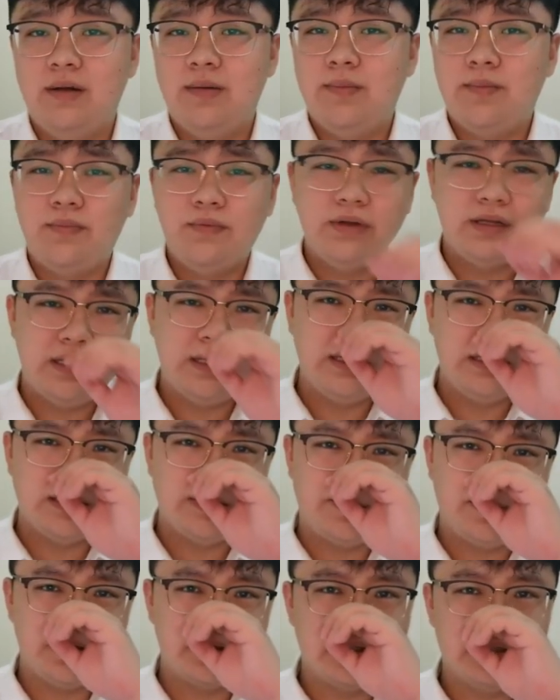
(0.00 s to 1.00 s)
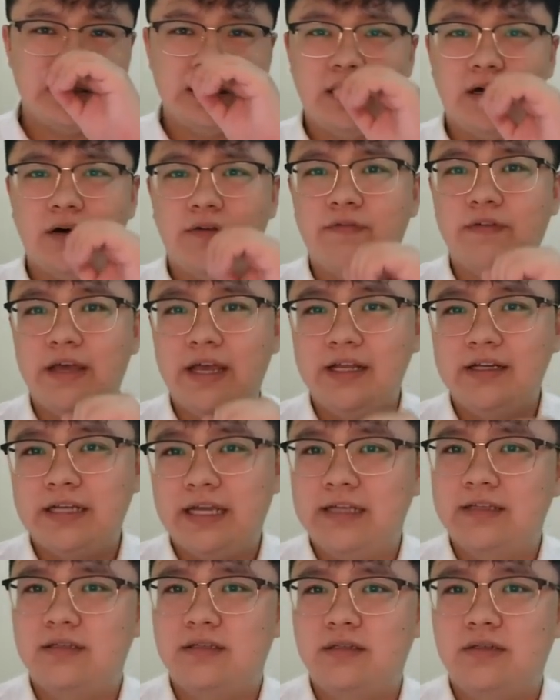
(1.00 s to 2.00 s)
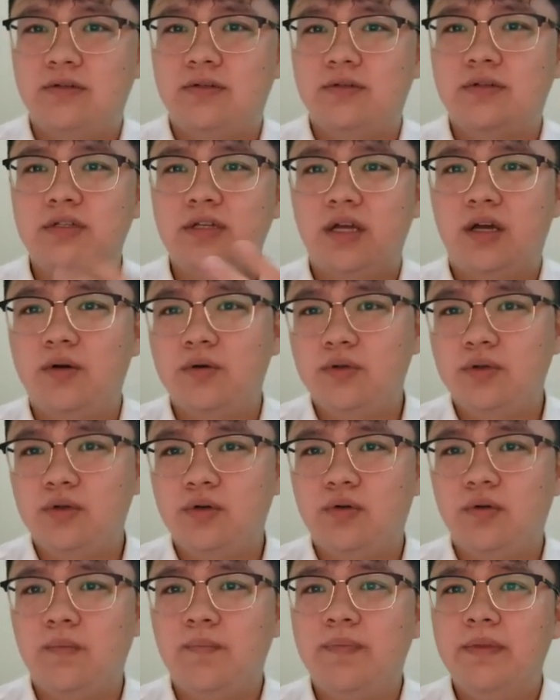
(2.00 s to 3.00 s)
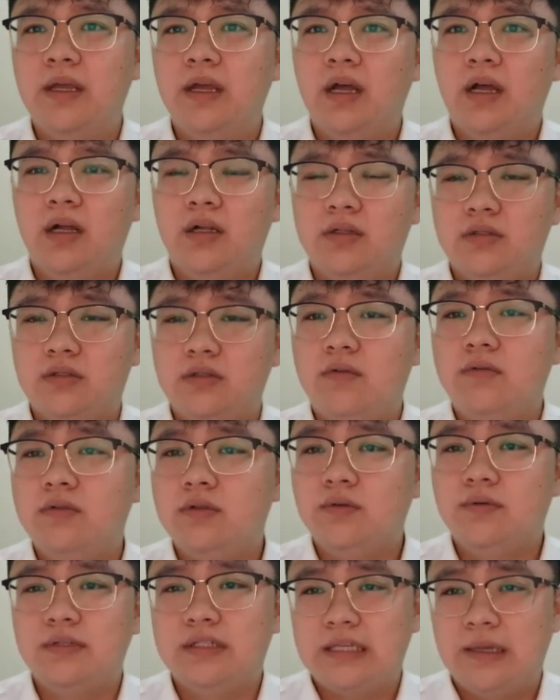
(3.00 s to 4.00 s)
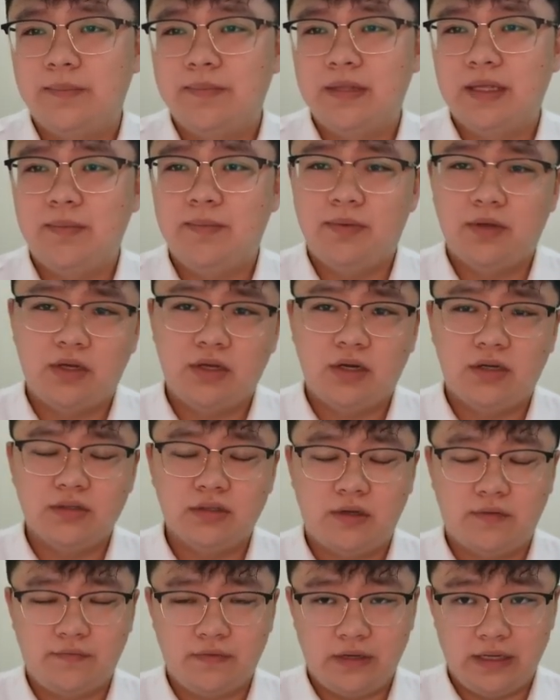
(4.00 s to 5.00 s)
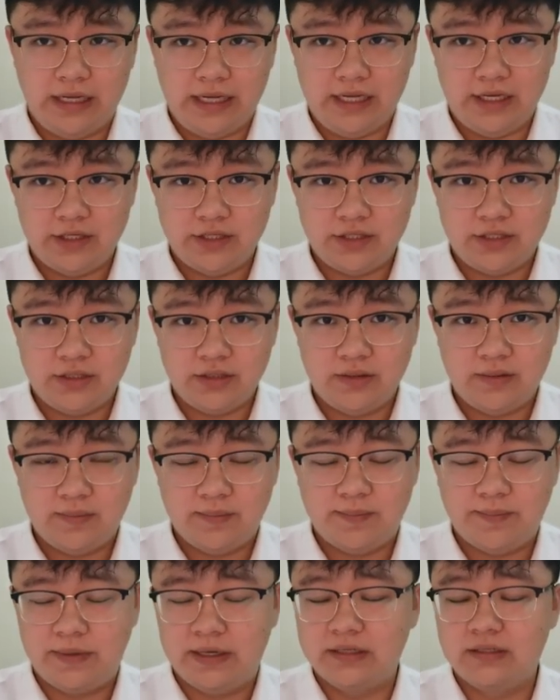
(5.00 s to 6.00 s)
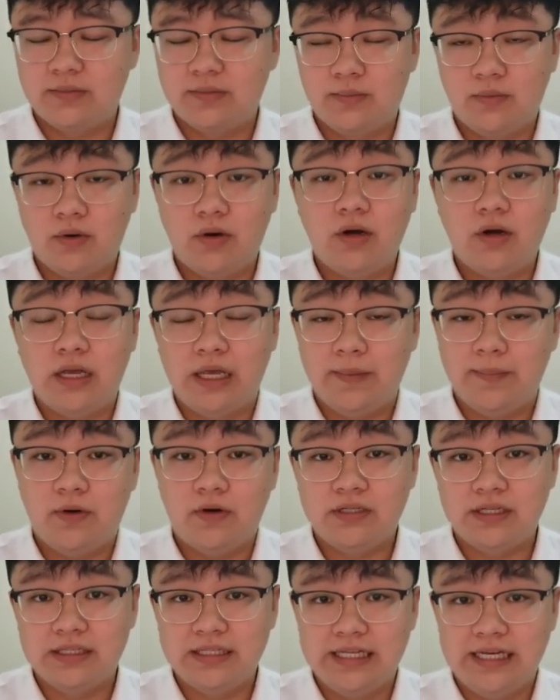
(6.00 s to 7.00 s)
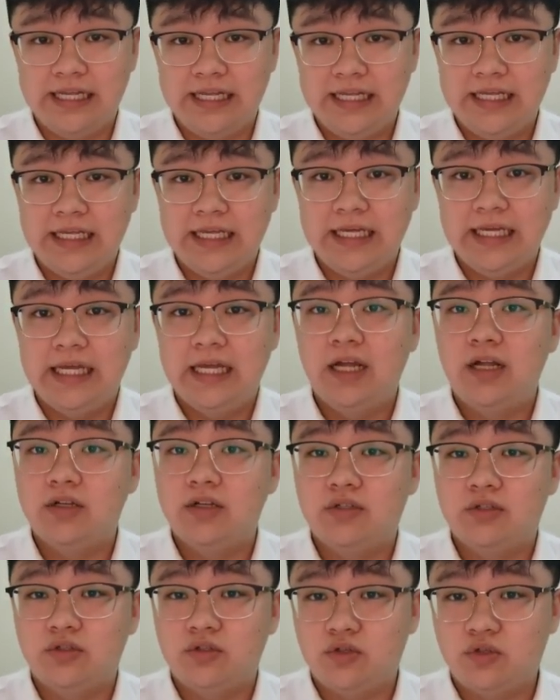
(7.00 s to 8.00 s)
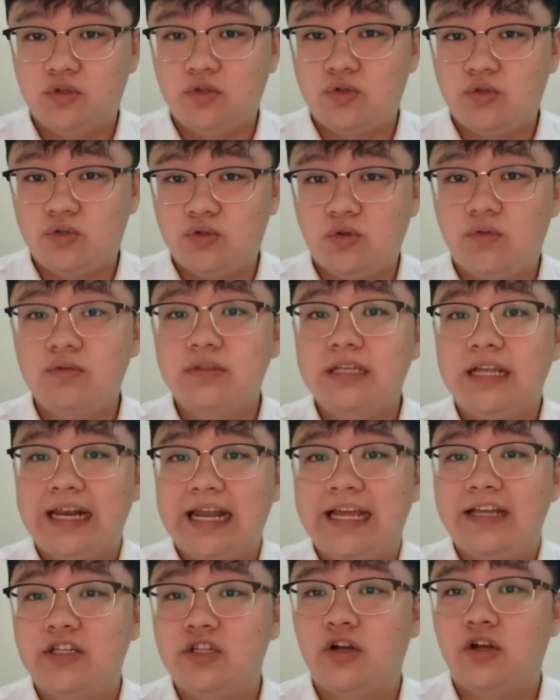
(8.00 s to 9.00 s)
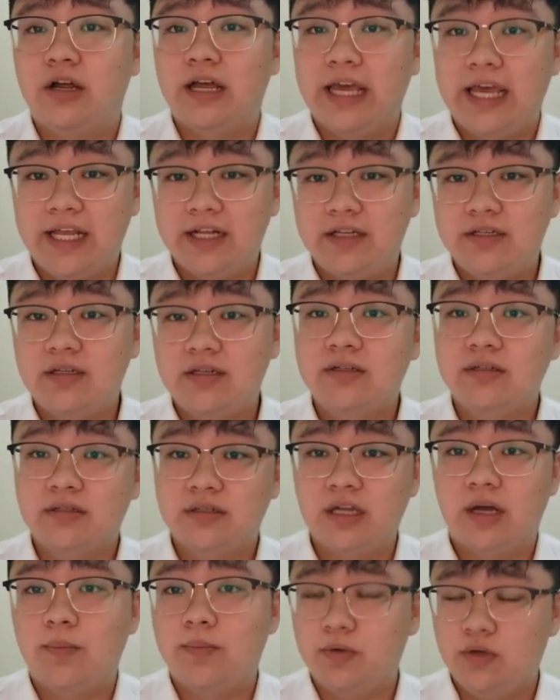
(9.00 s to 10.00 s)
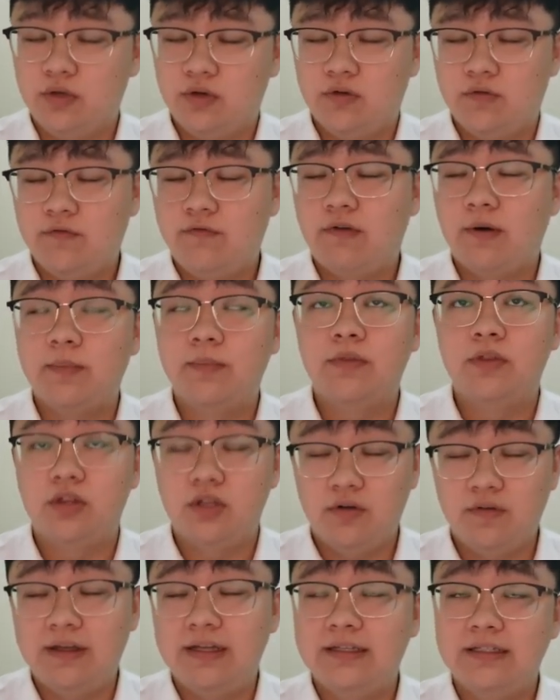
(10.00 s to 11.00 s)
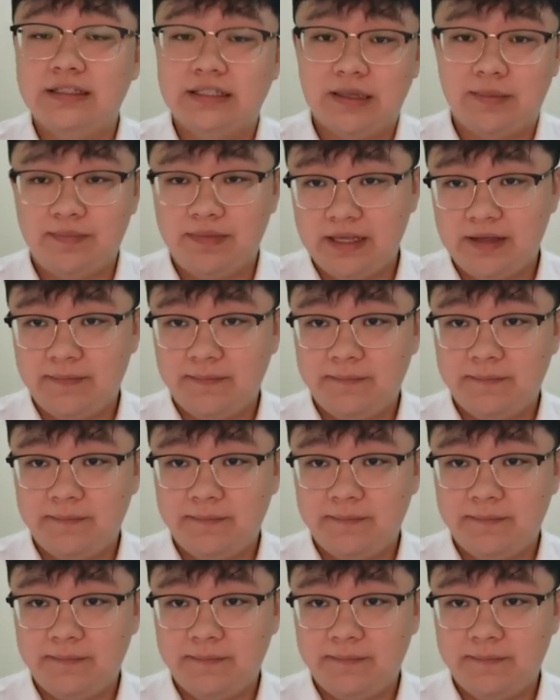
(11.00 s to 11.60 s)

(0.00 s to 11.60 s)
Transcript: Breaking the persona of age is to tell you, don't do something because of your age, but more importantly, don't let your age stop you from doing something.